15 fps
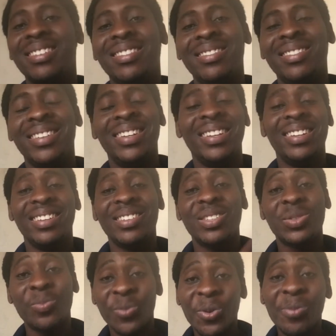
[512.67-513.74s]
the
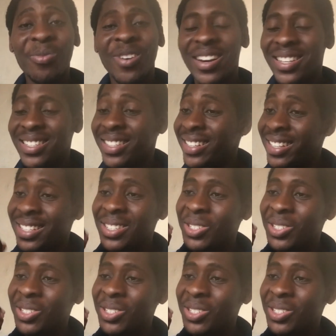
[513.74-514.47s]
small boys in this